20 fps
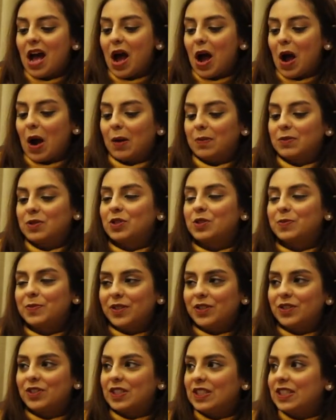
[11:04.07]
So it's
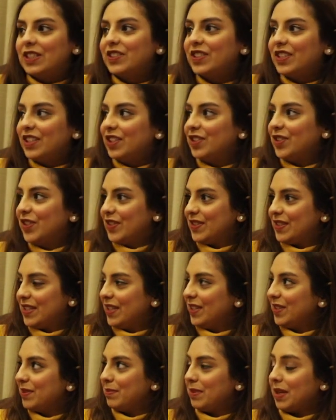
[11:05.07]
been really, really
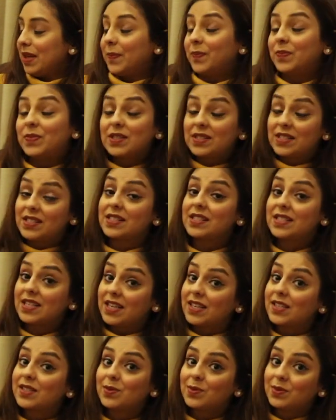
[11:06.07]
interesting to me. This is
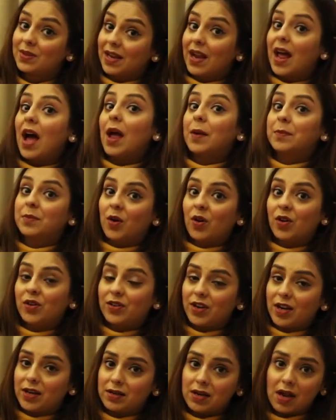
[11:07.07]
day two that I'm on
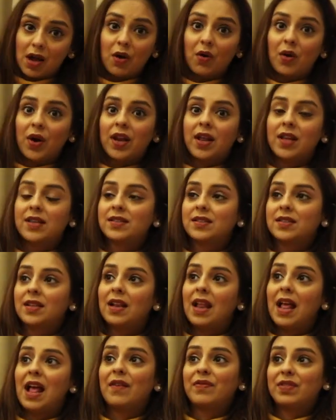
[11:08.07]
right now, and I
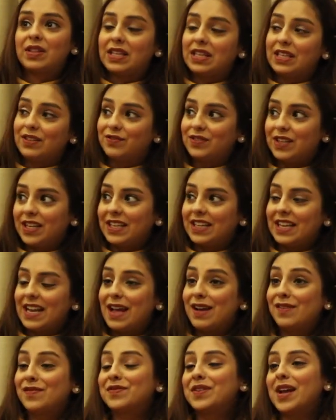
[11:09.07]
still have the evening
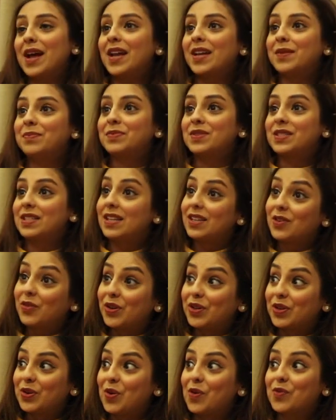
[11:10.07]
left. I am still
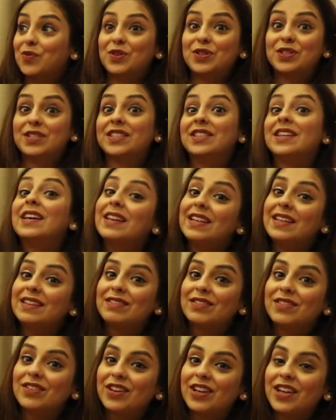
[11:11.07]
going to go for dinner
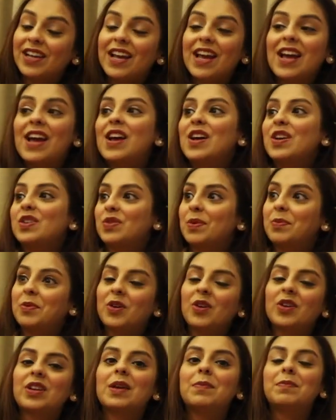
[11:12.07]
later today, so I'm
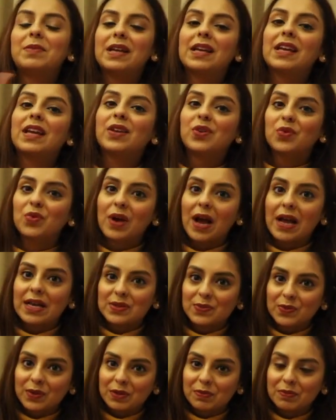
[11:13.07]
going to keep taking you
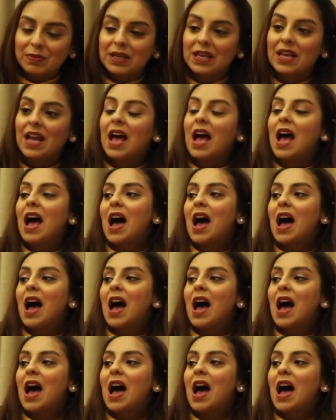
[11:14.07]
guys with me.